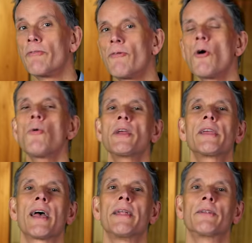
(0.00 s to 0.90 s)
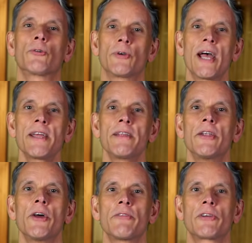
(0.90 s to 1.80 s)
Before we can create a
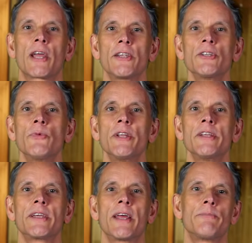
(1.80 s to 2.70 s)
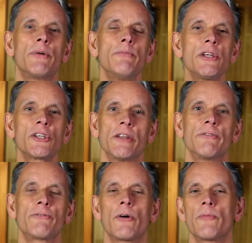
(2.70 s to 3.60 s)
notification, we need to get permission
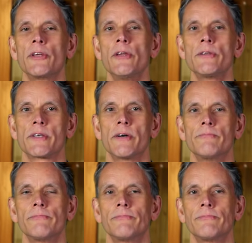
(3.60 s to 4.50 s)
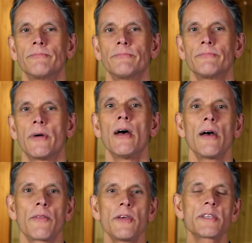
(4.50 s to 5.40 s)
from the user.
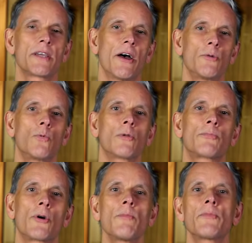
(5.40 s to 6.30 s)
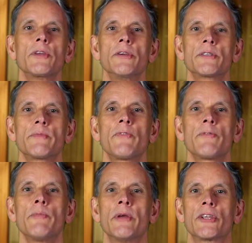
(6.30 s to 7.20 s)
This code will prompt the user for
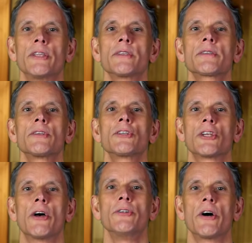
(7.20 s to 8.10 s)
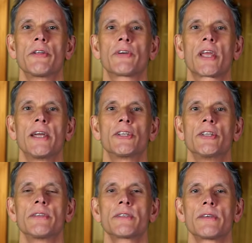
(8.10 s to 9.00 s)
permissions to show
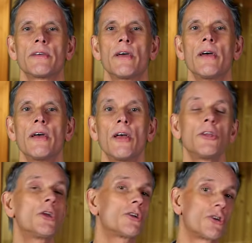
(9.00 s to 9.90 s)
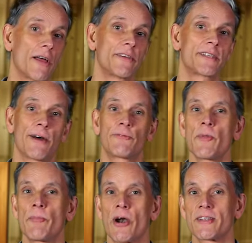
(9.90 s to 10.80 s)
notifications. You can try this out from
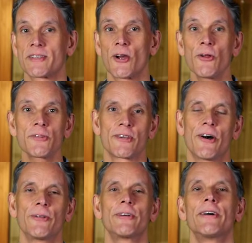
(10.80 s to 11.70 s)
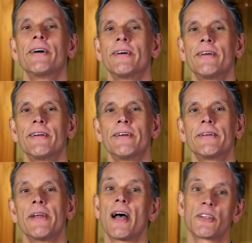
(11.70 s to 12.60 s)
the browser console.
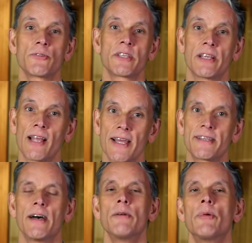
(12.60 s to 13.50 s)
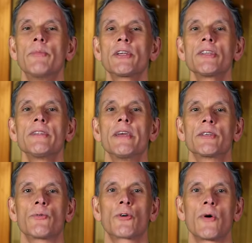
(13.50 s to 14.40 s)
As you'll see later, permission
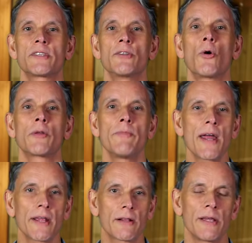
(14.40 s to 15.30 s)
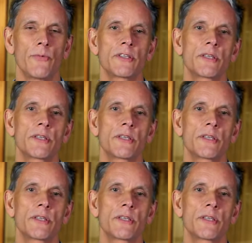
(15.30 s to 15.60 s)
is requested automatically when